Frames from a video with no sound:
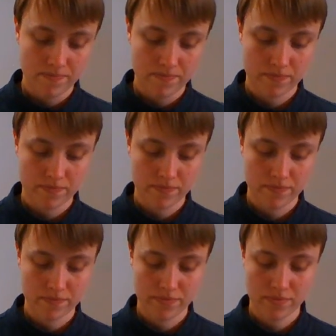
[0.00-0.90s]

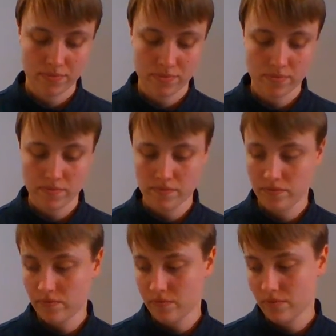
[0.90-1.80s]

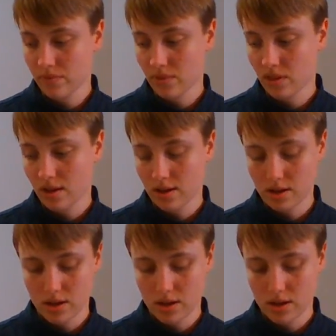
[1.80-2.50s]
Nothing is said.